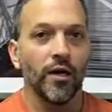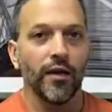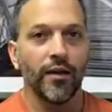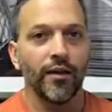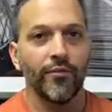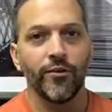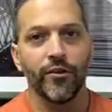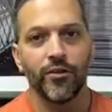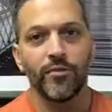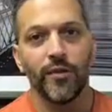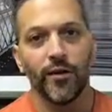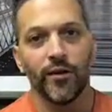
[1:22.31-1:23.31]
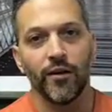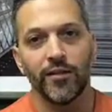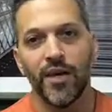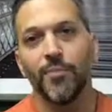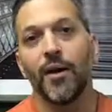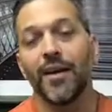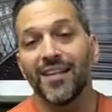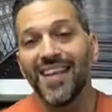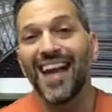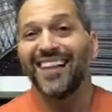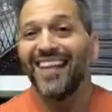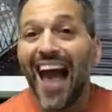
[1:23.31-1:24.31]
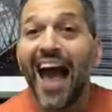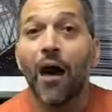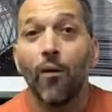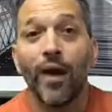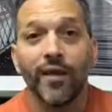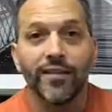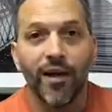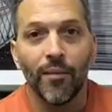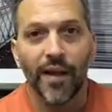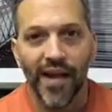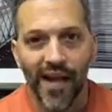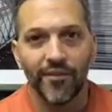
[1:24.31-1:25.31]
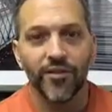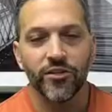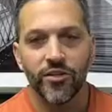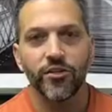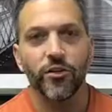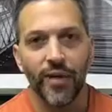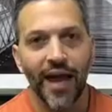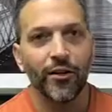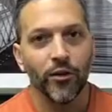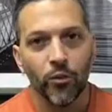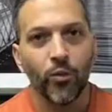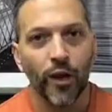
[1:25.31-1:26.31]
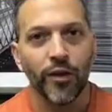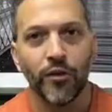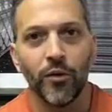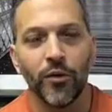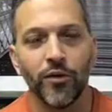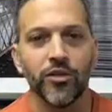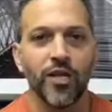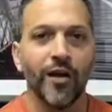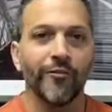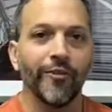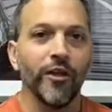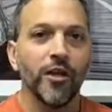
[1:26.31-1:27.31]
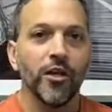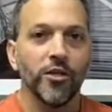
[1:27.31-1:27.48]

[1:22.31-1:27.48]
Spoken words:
give you a tip on exactly how I tell my candidates to do it, how you'd want to do it yourself.